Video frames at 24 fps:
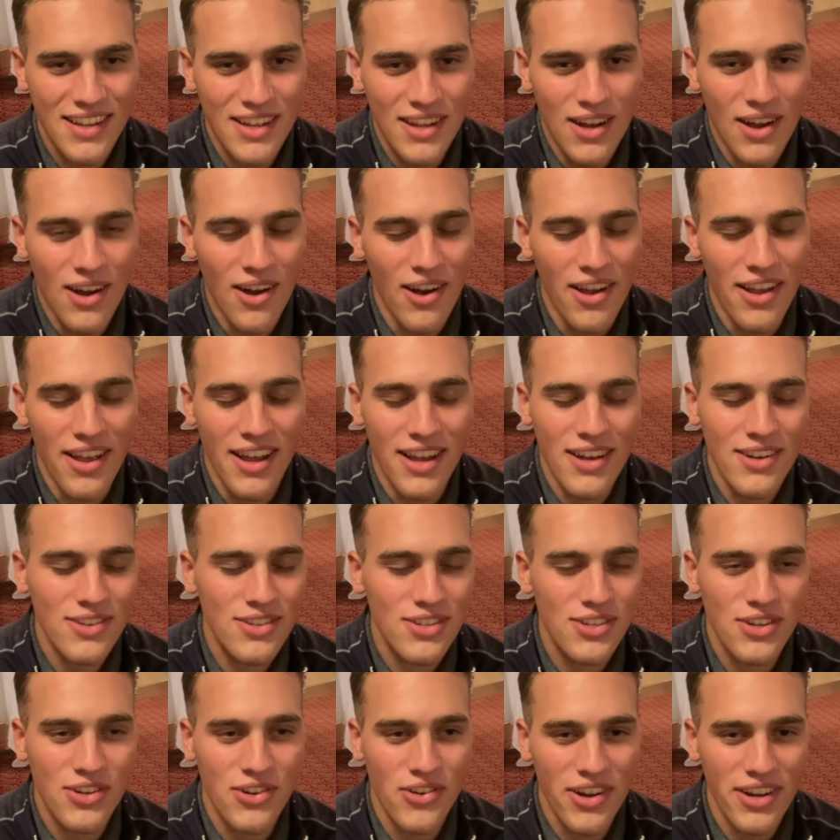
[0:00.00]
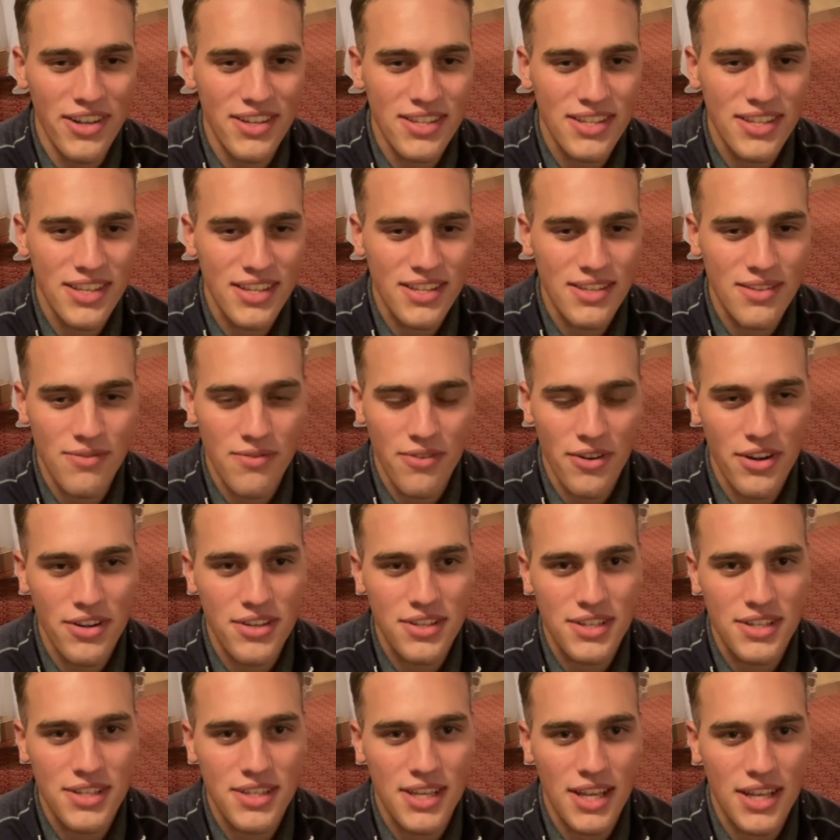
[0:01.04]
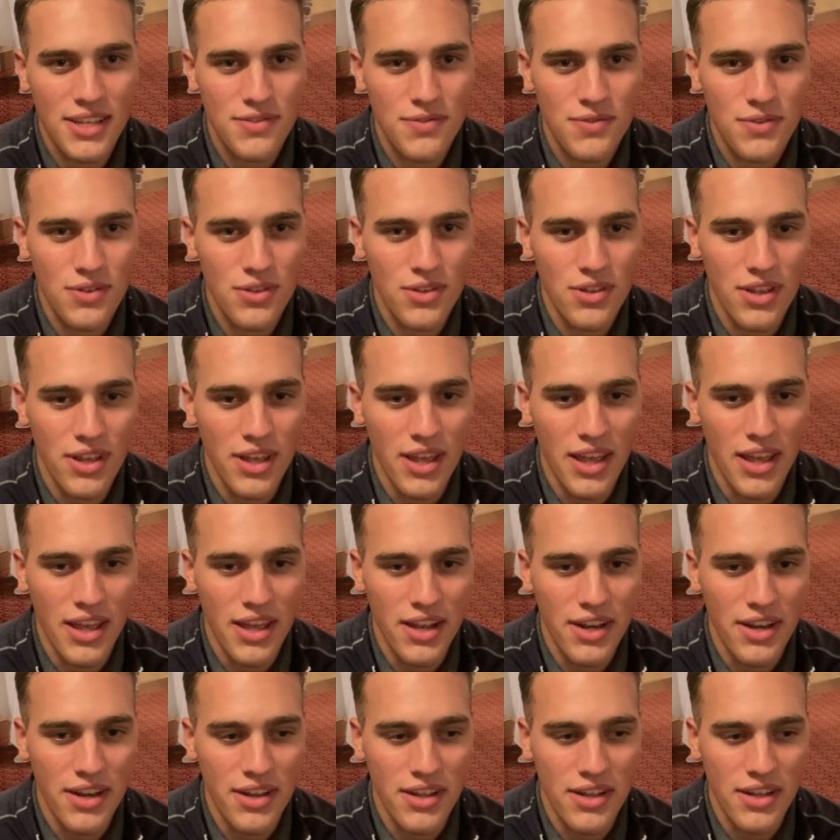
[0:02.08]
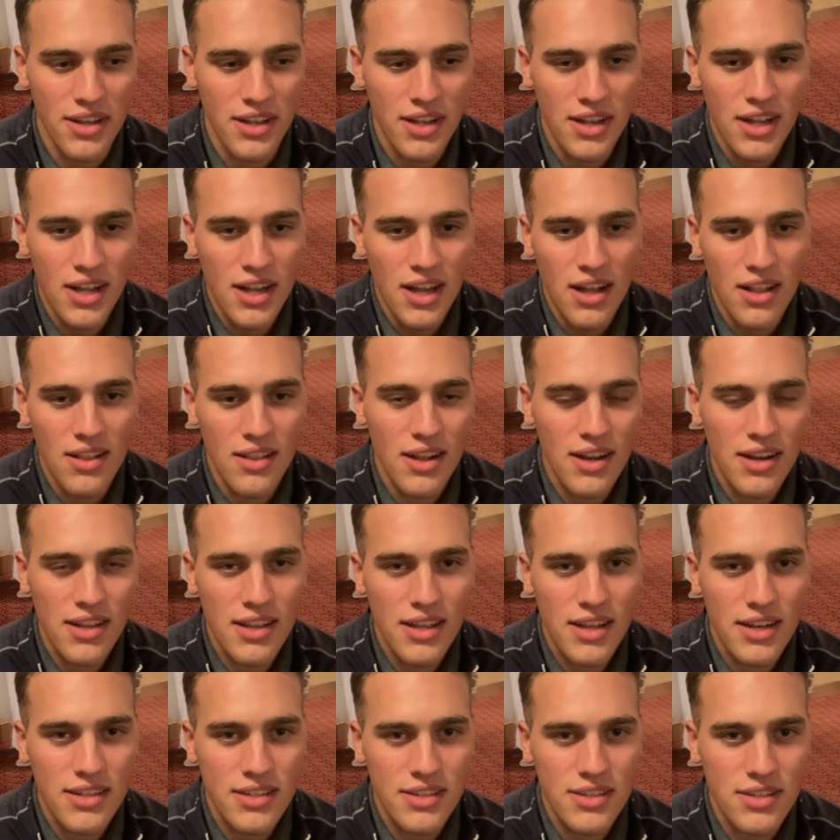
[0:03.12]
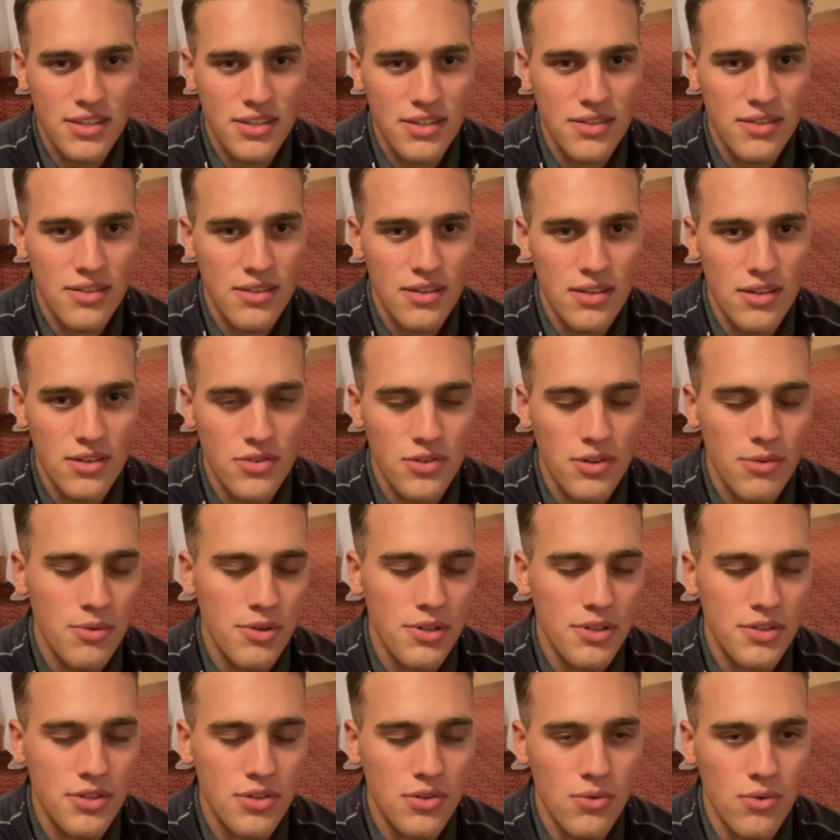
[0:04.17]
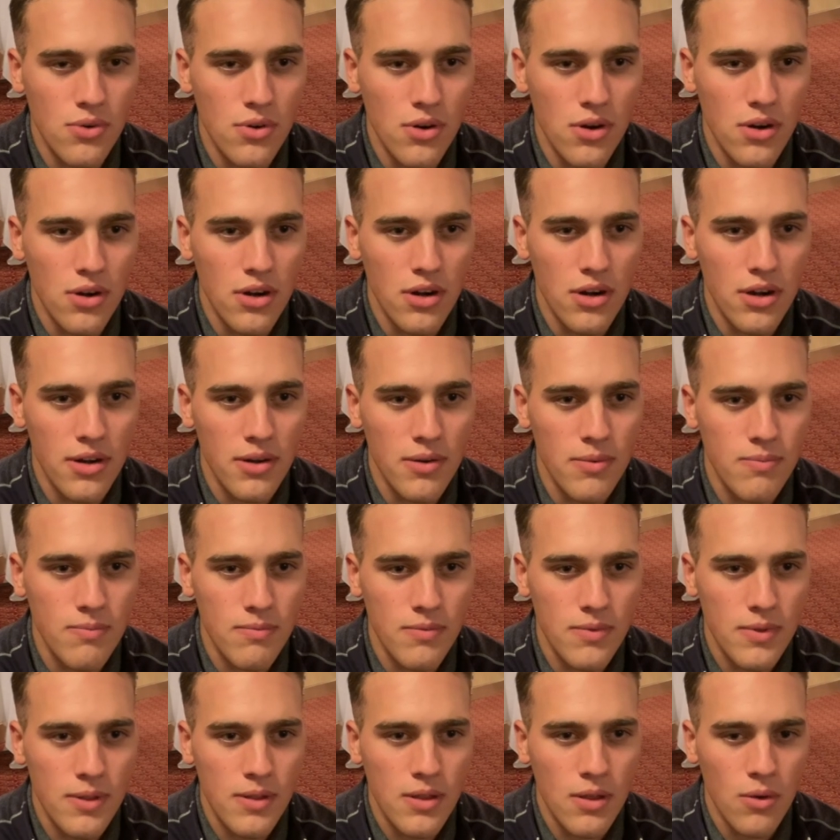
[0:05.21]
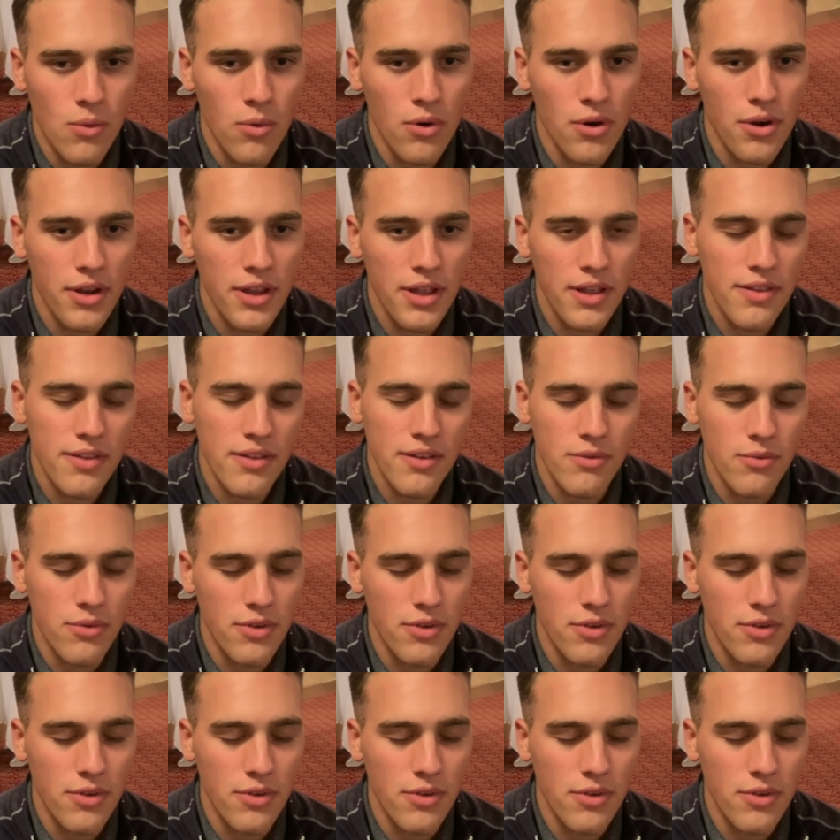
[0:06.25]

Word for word: Oh yeah, it was a great season, very successful, and uh, a lot of that is attributed to our work ethic.